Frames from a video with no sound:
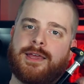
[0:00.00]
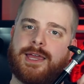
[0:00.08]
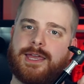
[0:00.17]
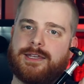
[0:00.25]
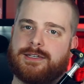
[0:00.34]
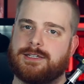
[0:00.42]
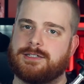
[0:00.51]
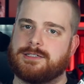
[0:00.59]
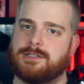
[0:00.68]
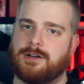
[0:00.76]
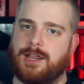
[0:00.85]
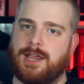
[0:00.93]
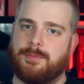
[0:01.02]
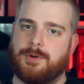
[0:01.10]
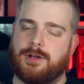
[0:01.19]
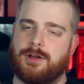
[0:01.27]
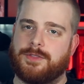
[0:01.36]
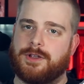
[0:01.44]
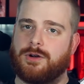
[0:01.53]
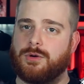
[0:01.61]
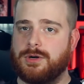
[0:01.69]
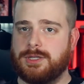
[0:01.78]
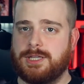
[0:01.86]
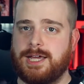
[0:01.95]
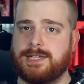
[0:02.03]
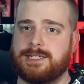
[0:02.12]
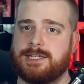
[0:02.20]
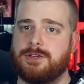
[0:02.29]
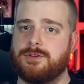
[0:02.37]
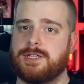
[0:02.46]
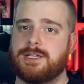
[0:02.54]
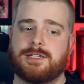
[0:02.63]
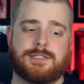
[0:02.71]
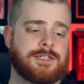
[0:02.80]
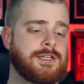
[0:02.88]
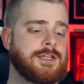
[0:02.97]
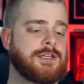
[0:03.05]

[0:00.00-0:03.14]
a DSLR camera on there or a light and you need it